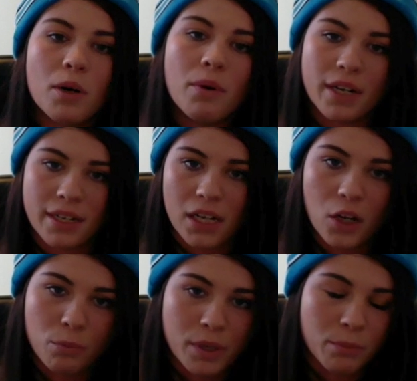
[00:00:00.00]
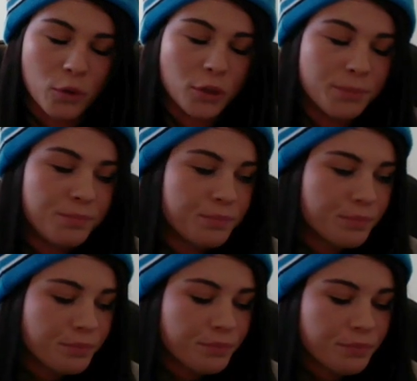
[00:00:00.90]
I wanted to help people
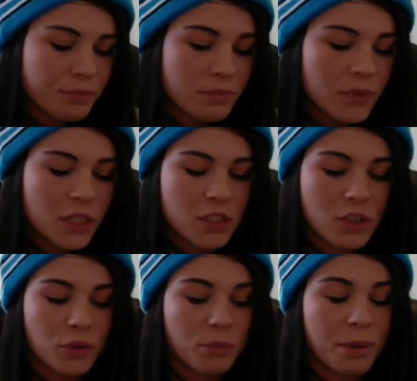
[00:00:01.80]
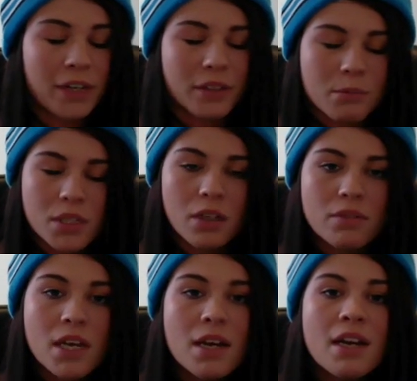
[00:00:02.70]
to better
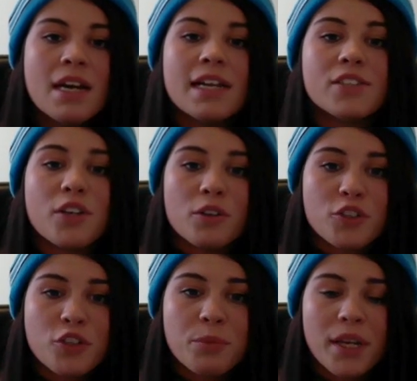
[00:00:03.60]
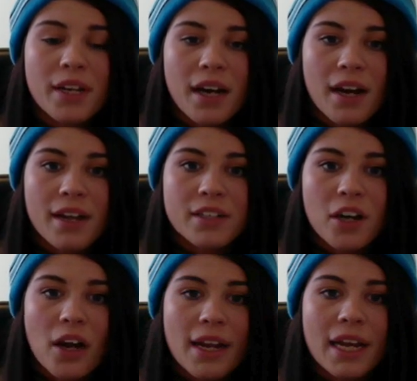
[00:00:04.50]
themselves. And so at Truman, I
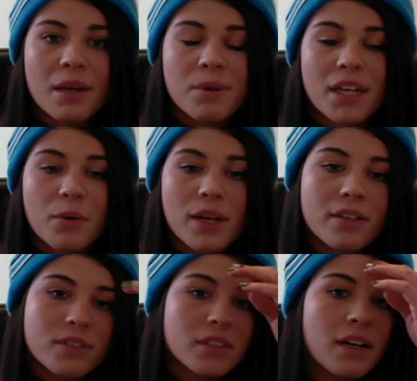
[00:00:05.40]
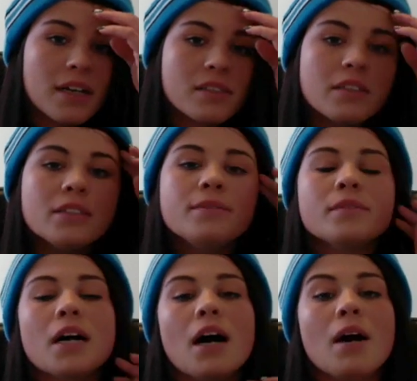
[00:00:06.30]
taught a beginning weightlifting class.
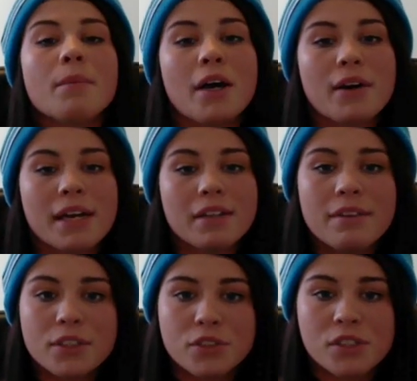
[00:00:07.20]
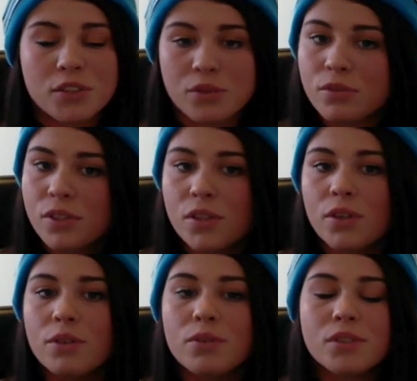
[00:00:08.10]
I only had 11 students,
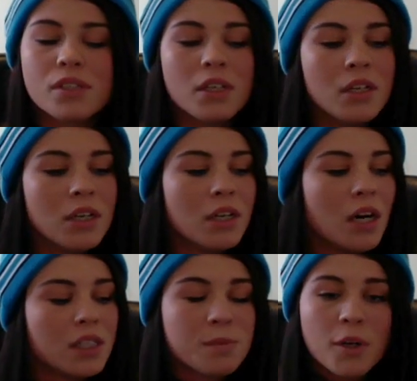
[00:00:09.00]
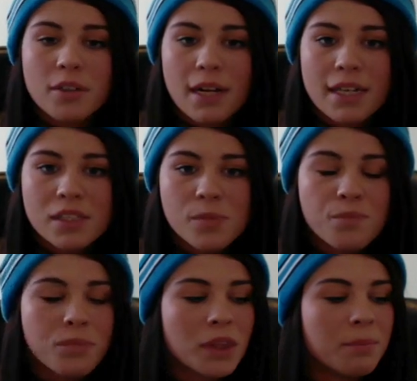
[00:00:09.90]
so it was a small class,
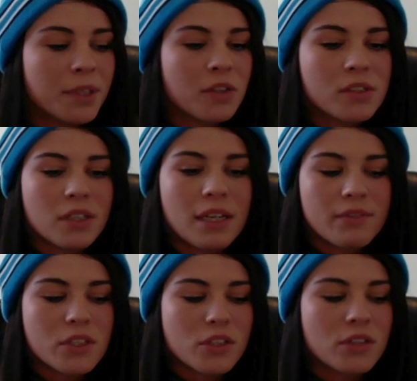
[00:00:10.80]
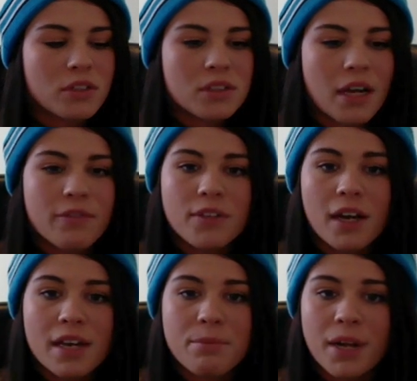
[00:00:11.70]
but those 11 students, I feel
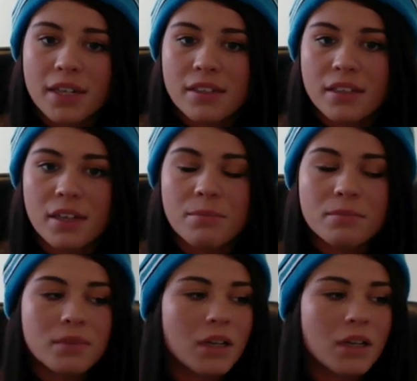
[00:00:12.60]
I impacted them